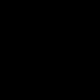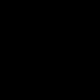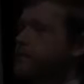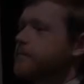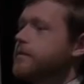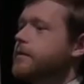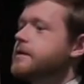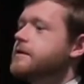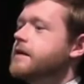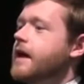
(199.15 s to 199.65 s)

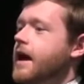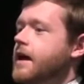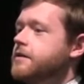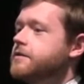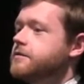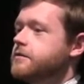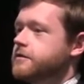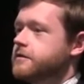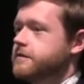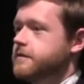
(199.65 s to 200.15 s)
The
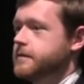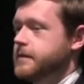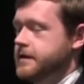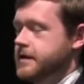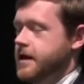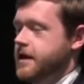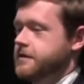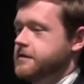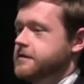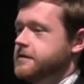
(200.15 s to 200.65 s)
potential for
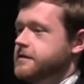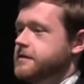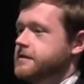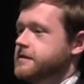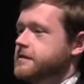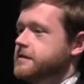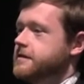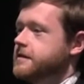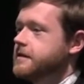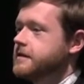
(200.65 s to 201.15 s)

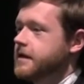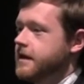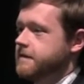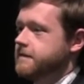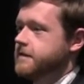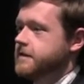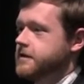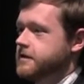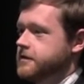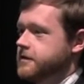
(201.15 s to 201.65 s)
metastasis is the
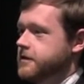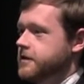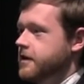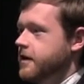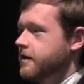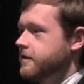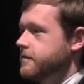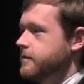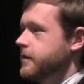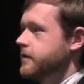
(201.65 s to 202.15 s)

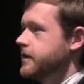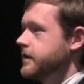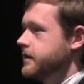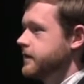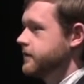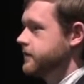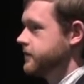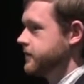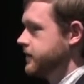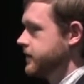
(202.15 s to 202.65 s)
definition of
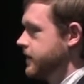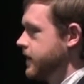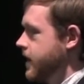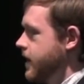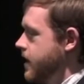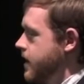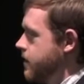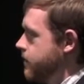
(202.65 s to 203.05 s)
malignancy,